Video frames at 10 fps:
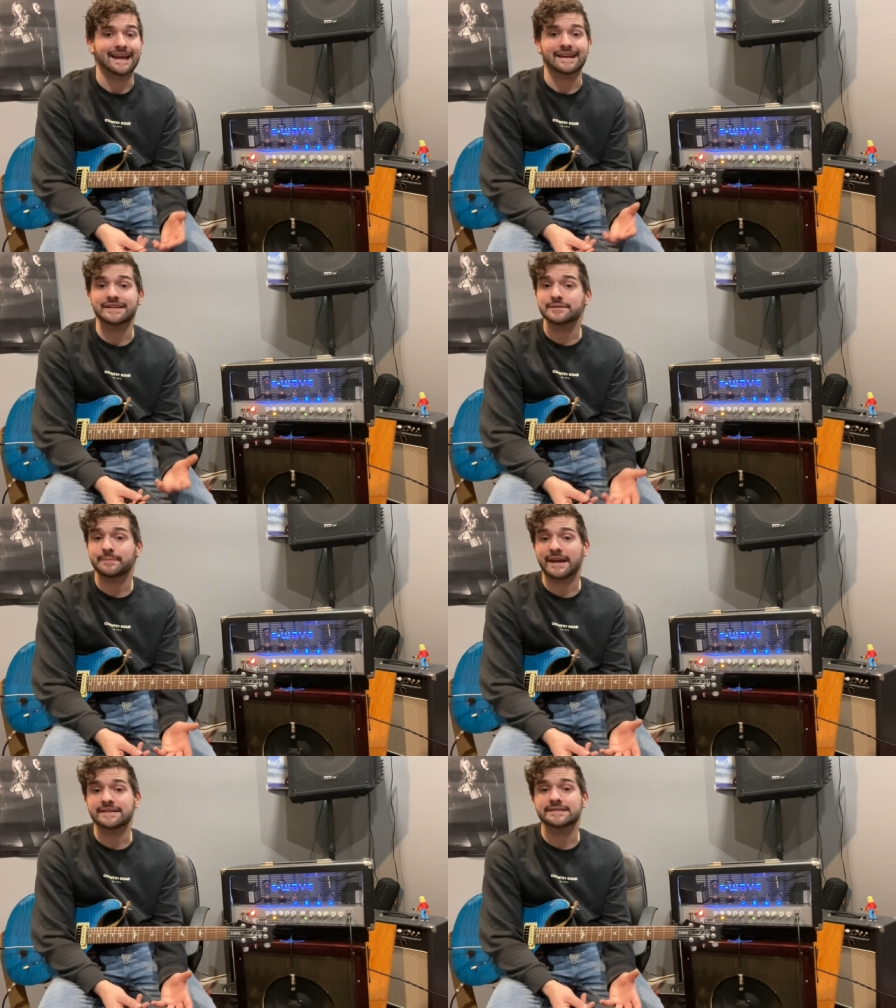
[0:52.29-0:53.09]

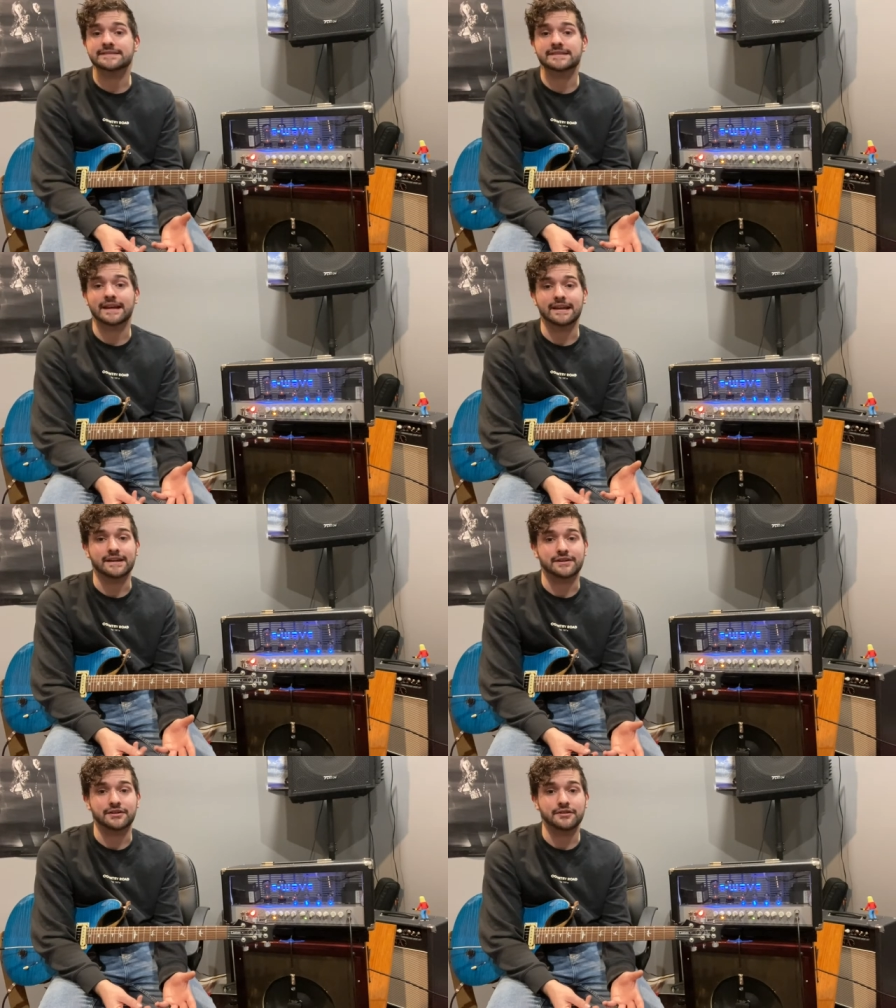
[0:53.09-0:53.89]
independent
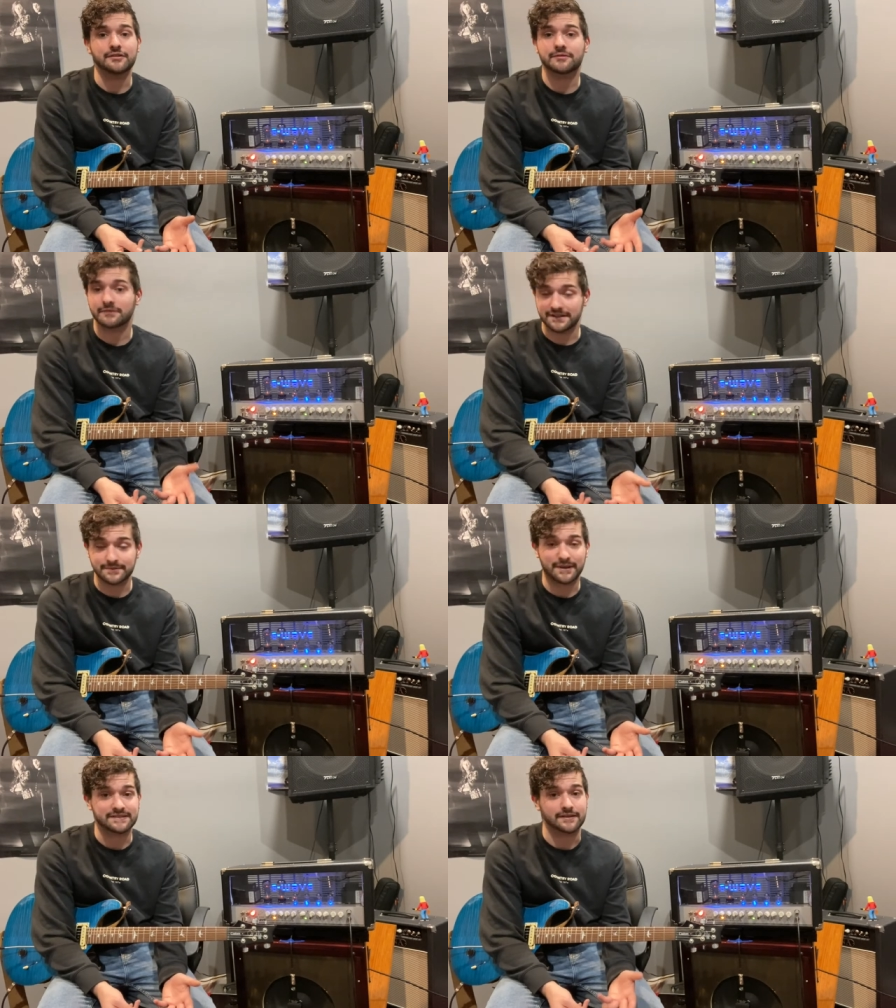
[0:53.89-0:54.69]
EQ,
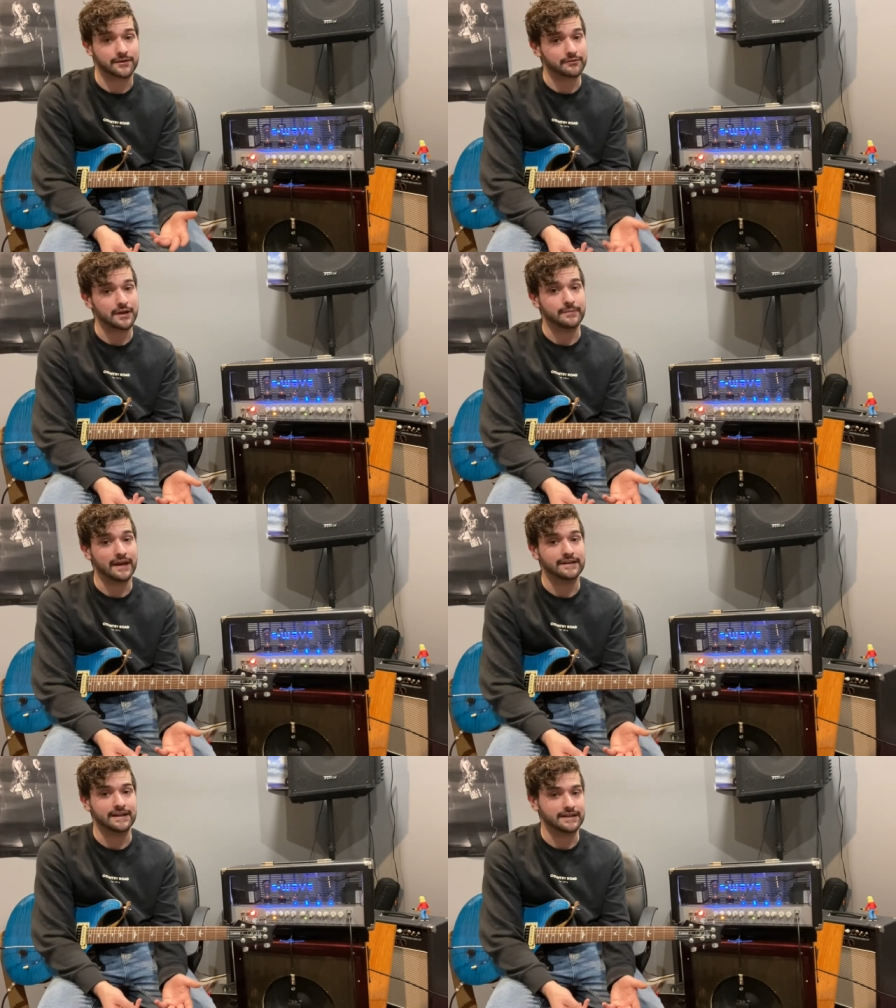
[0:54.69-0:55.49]
independent three
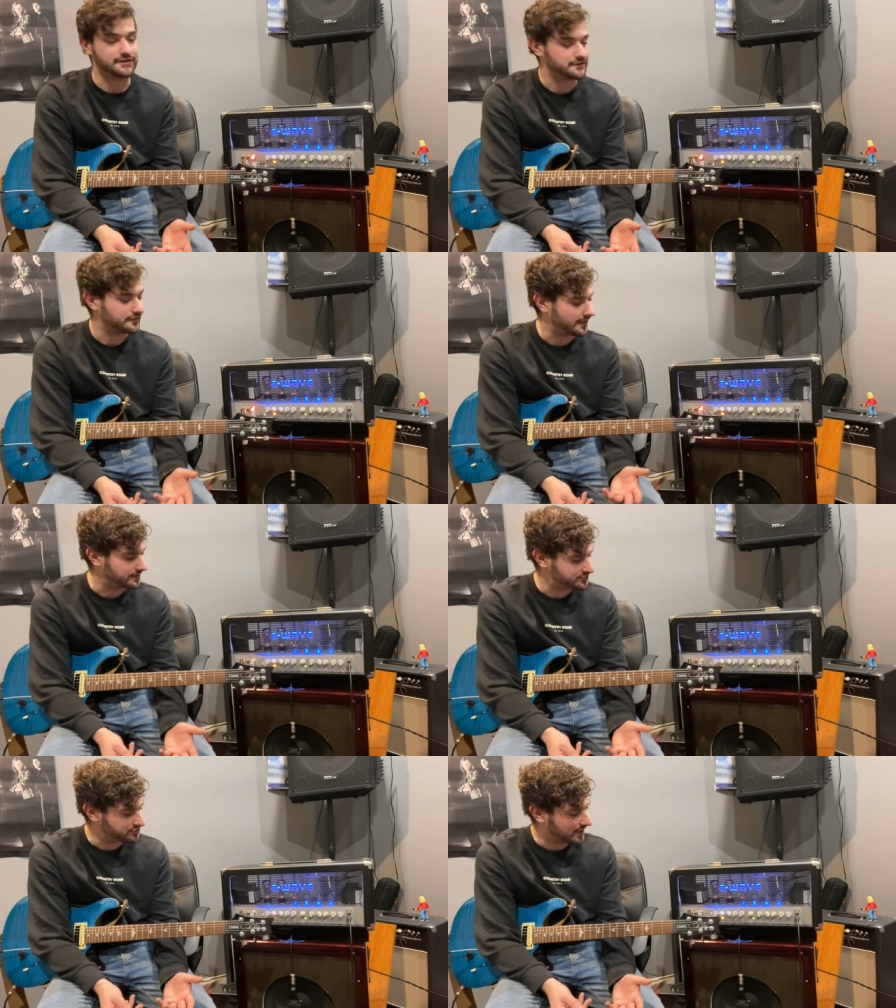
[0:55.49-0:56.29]
band EQ for
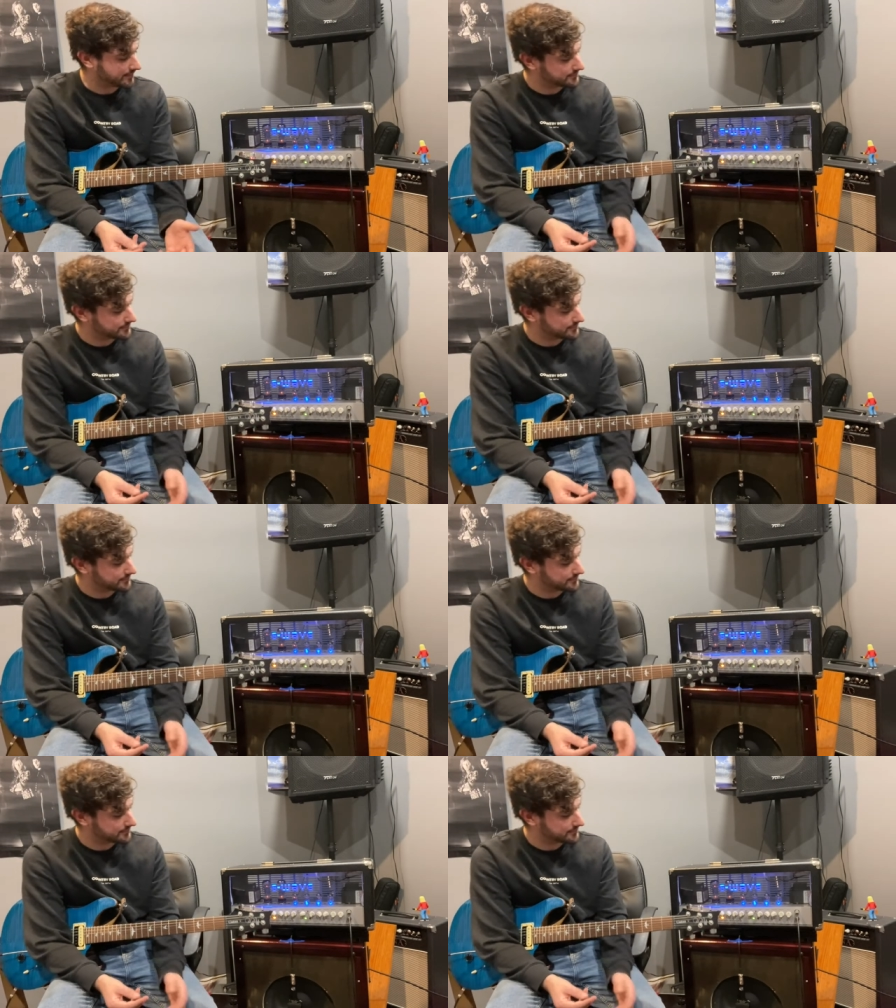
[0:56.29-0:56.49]
each channel,